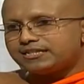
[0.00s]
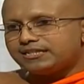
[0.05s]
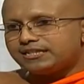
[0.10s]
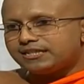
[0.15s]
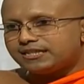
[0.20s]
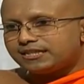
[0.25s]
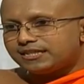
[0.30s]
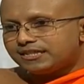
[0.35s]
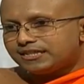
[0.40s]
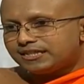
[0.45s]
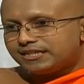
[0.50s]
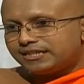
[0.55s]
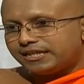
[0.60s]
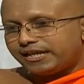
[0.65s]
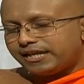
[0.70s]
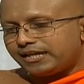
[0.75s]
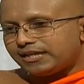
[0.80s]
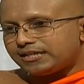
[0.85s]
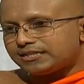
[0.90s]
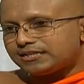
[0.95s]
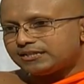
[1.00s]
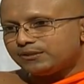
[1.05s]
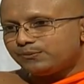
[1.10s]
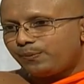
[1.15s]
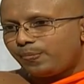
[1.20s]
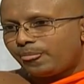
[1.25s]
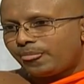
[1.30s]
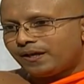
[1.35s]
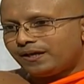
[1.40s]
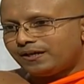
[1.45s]
in the third case,
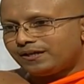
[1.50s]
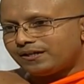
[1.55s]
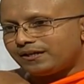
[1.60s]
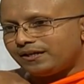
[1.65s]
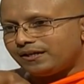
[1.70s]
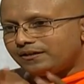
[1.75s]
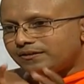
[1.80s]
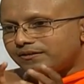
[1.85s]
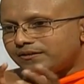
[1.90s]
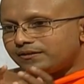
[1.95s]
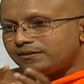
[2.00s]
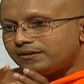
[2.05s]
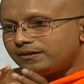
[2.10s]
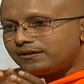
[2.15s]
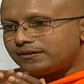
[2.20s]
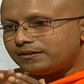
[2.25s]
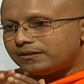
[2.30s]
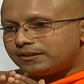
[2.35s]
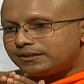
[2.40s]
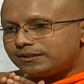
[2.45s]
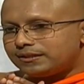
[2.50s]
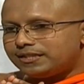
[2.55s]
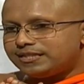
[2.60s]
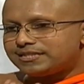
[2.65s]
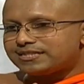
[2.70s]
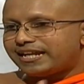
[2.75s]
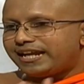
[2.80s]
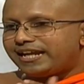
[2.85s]
this